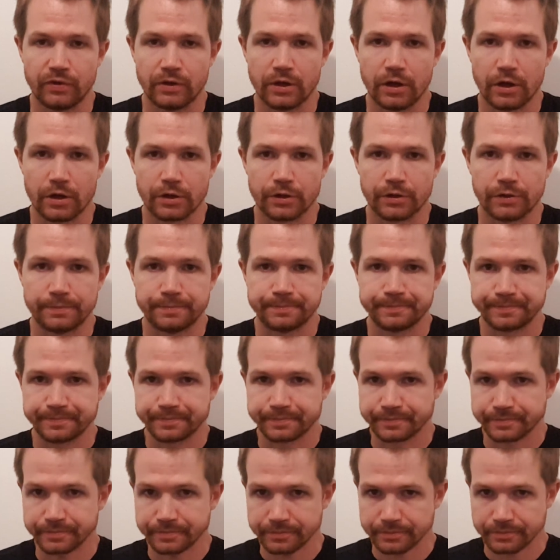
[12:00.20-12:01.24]
lager.
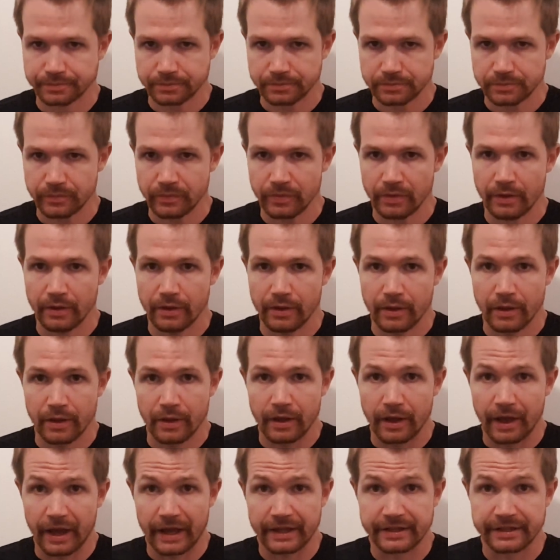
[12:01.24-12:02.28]

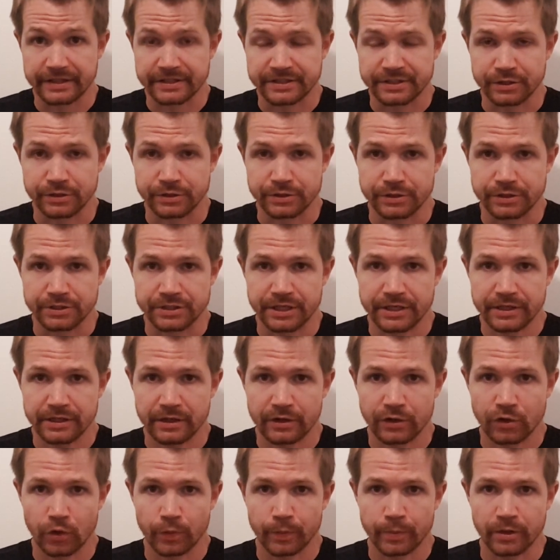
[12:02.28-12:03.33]
And as I used to say, I
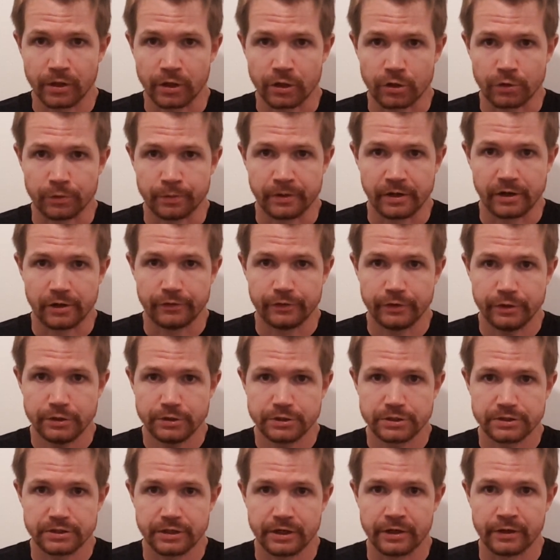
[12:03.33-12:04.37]
hope you like my
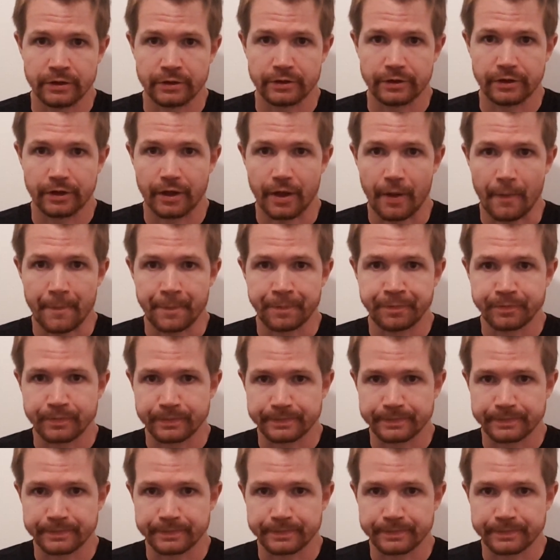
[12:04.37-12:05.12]
reviews and um,